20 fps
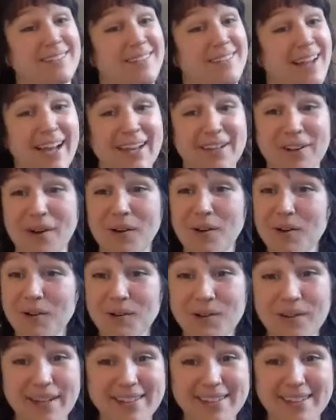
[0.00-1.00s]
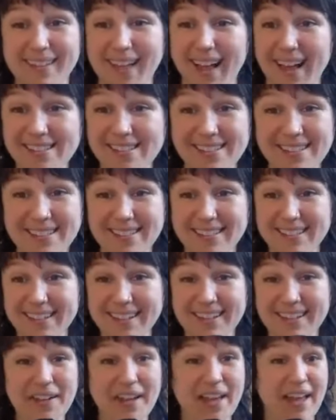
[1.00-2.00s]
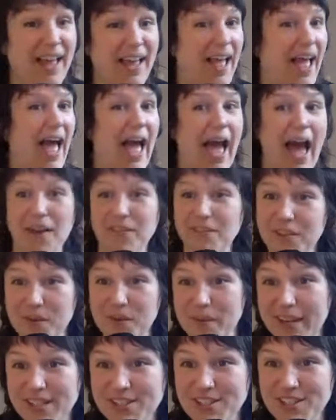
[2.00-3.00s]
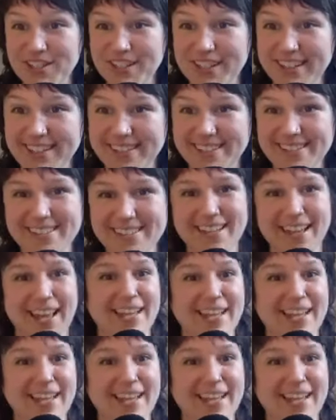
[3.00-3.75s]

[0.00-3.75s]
I know classically affirmations,